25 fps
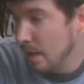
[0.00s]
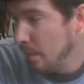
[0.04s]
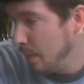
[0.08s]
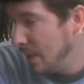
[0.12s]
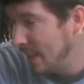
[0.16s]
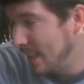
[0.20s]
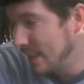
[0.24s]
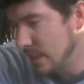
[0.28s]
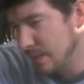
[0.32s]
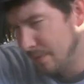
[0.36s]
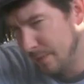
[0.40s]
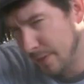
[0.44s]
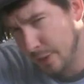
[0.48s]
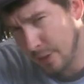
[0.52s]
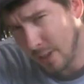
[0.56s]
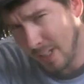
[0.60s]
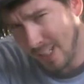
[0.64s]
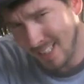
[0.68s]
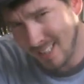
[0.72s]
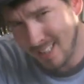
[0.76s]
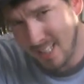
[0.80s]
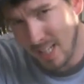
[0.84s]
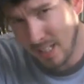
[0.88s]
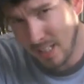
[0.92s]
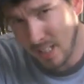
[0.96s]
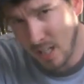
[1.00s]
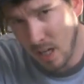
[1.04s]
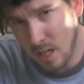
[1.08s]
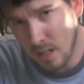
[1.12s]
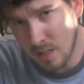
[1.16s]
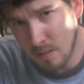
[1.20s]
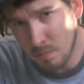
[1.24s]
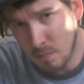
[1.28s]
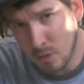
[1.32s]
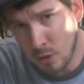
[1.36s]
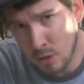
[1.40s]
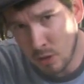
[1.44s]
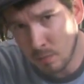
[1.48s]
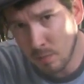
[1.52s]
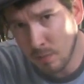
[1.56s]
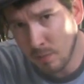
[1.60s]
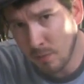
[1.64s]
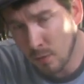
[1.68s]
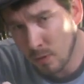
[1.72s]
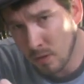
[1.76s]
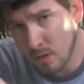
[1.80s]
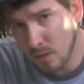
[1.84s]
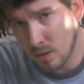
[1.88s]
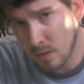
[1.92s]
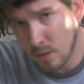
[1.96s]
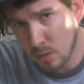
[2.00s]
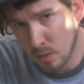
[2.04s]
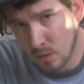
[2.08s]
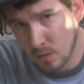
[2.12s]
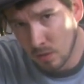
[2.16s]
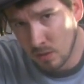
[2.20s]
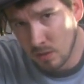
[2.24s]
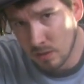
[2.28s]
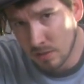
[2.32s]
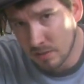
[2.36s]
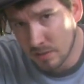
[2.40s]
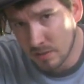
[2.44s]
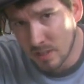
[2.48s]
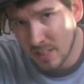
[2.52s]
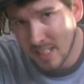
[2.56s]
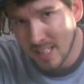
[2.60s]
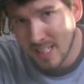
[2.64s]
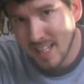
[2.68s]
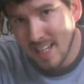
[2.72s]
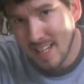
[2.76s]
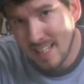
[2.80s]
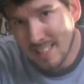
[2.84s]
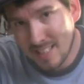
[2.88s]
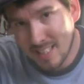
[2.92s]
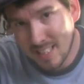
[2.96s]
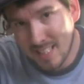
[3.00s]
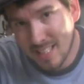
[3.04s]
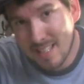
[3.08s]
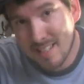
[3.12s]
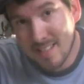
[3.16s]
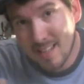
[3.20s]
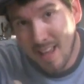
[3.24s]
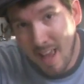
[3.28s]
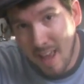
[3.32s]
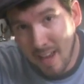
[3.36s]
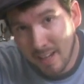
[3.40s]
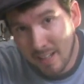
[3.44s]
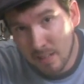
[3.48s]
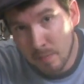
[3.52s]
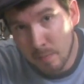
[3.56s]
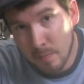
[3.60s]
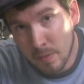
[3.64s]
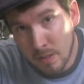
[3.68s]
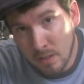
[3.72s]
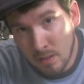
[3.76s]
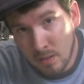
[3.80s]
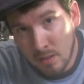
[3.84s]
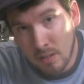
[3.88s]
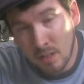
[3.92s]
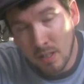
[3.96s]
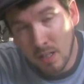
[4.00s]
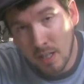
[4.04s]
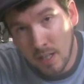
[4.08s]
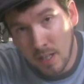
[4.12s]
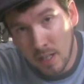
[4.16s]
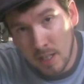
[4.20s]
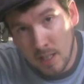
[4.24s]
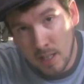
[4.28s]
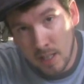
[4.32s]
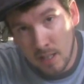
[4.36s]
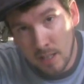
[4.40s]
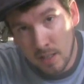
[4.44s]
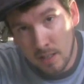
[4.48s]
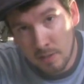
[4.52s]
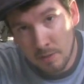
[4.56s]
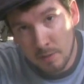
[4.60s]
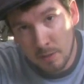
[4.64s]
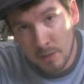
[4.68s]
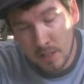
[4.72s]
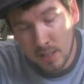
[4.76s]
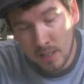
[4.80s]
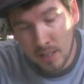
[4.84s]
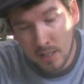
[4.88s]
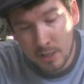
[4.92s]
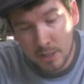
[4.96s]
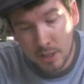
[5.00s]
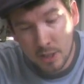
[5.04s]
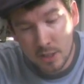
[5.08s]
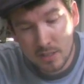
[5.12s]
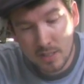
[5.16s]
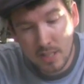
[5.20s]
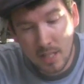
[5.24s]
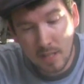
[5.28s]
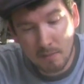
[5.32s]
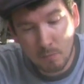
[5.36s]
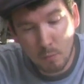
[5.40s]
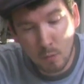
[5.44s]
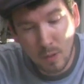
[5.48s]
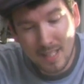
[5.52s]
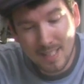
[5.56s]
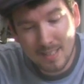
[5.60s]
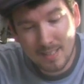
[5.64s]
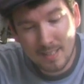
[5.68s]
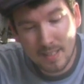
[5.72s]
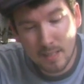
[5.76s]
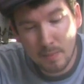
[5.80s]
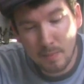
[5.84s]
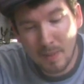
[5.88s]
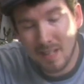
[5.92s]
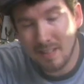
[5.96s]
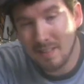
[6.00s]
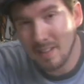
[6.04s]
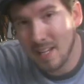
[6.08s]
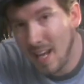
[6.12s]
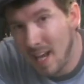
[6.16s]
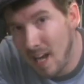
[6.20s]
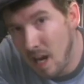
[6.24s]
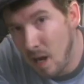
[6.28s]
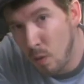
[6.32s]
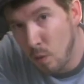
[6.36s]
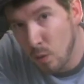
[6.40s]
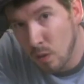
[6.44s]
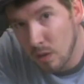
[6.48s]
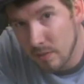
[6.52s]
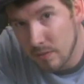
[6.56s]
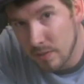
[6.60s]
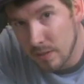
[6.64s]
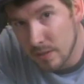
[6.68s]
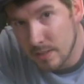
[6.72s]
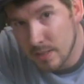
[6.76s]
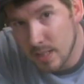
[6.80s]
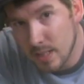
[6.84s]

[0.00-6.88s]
Because if you try to take it out of the mold before it cools, it's gonna sag in the middle and you're gonna just have wasted about an hour of your